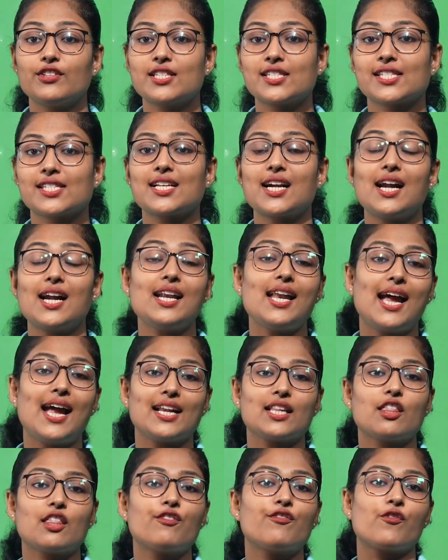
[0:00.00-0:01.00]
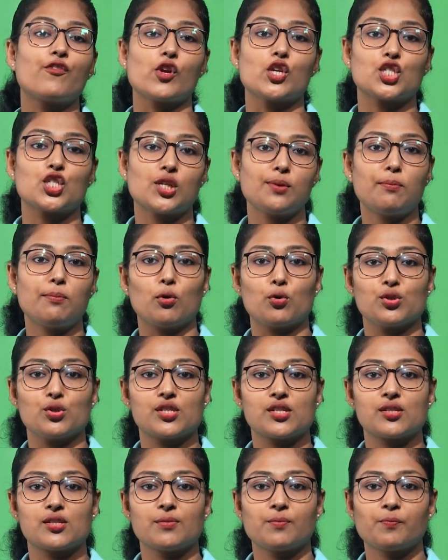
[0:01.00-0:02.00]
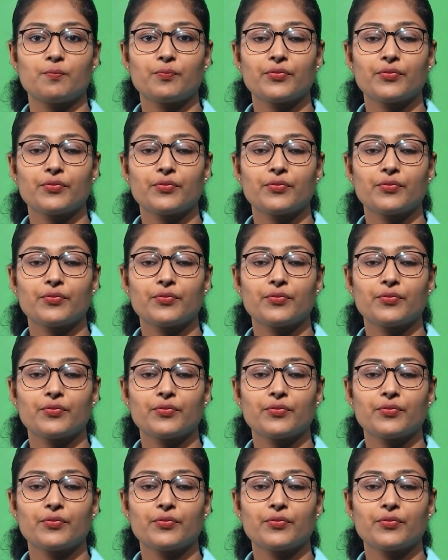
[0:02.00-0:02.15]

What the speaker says: the skull and the facial bones.